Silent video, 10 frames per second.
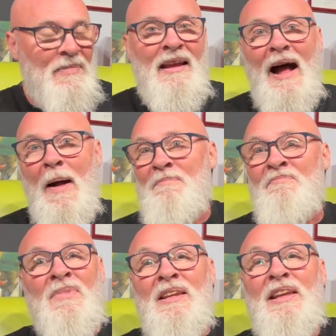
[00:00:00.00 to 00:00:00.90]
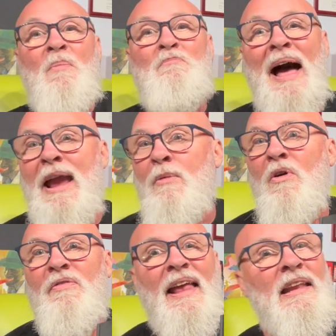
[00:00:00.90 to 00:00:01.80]

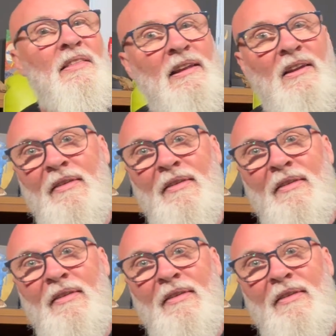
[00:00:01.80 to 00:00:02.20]
Beowulf, anything like